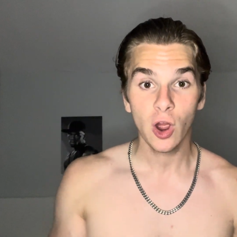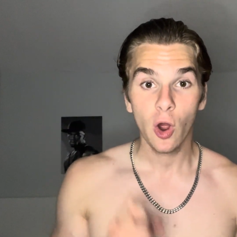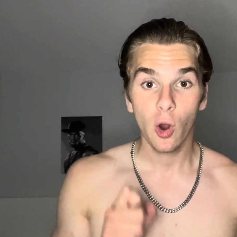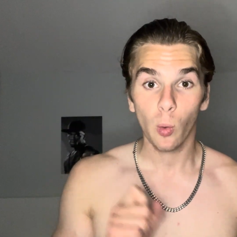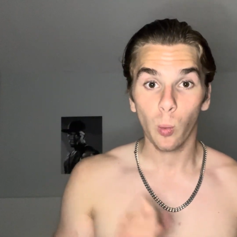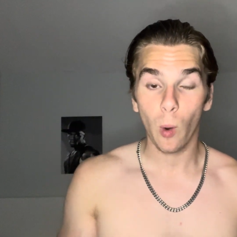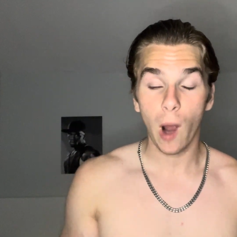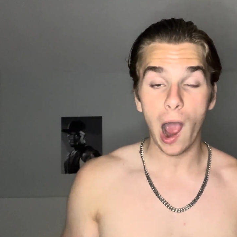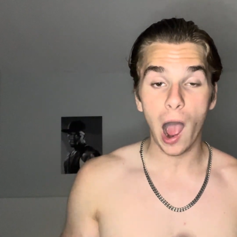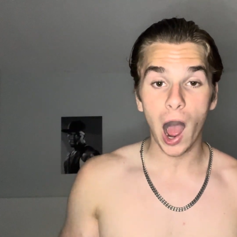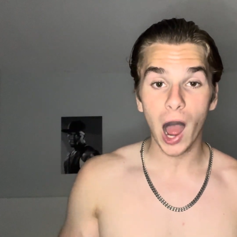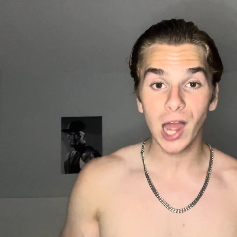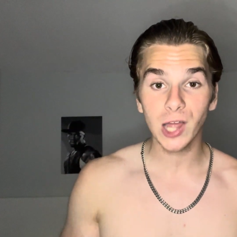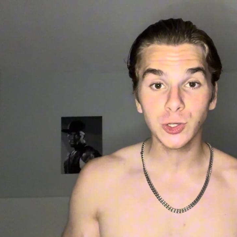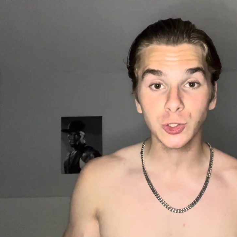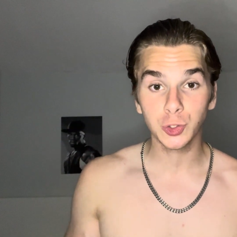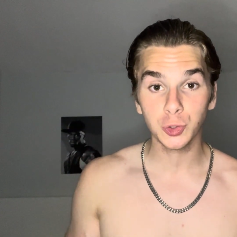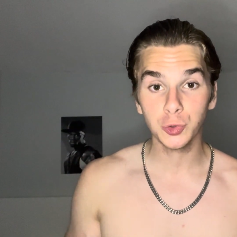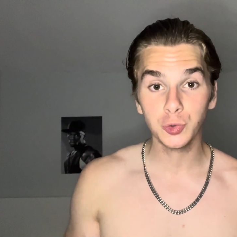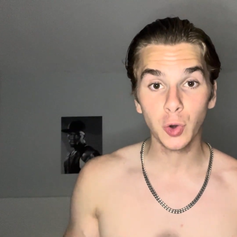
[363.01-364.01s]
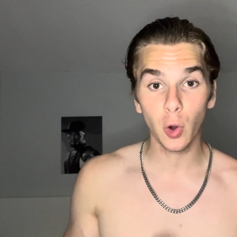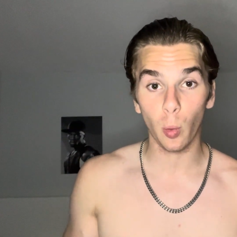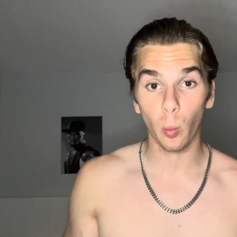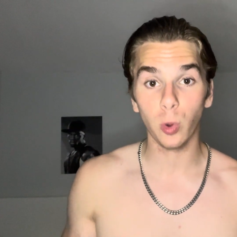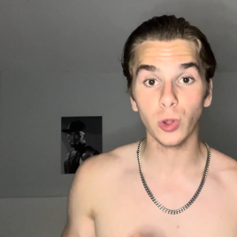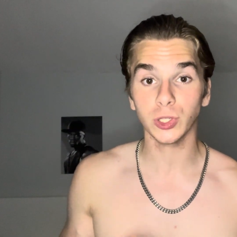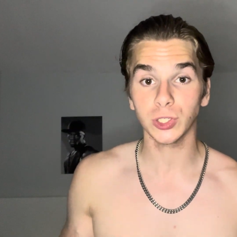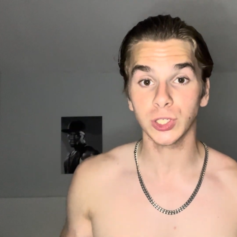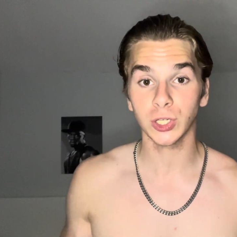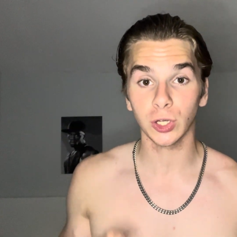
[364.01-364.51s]
where I do not
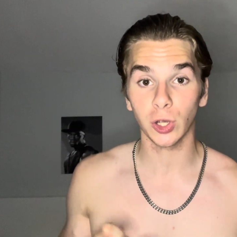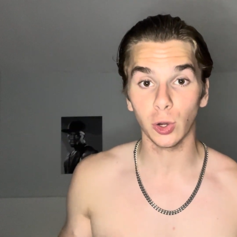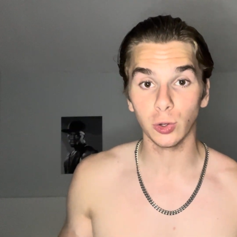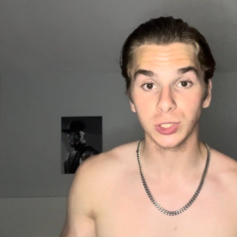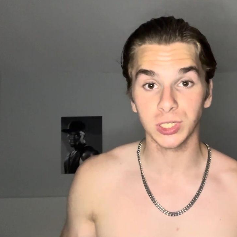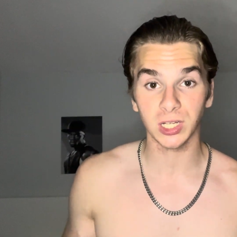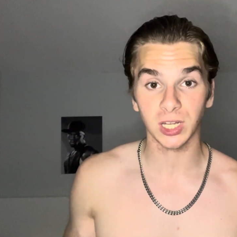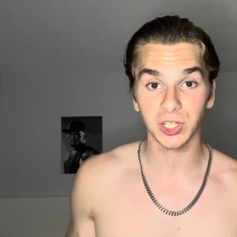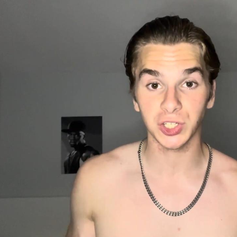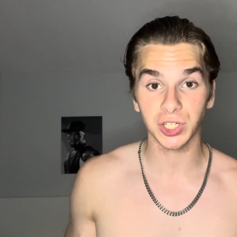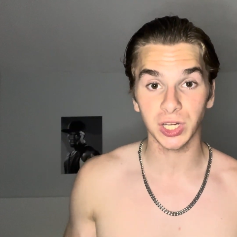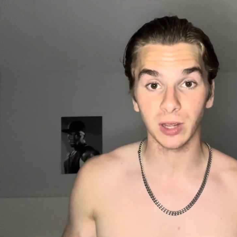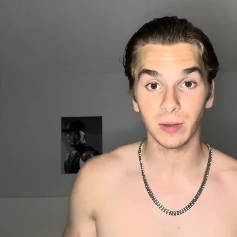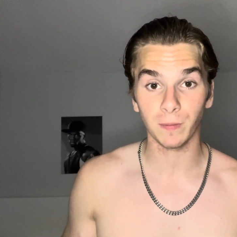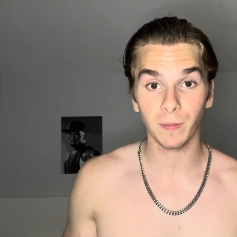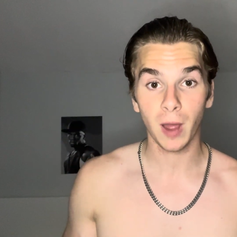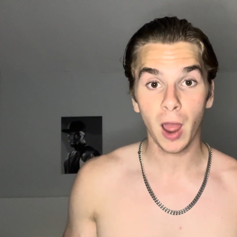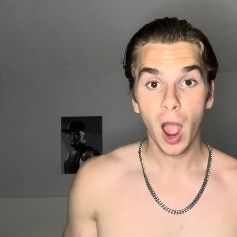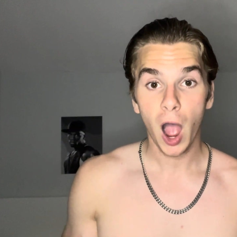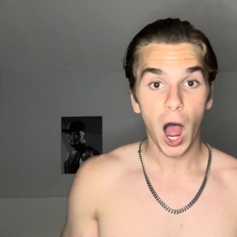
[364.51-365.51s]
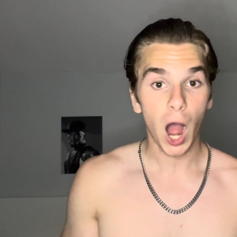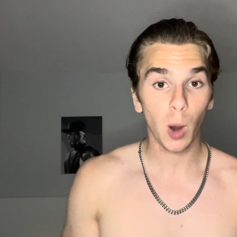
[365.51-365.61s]
want to go to the gym. I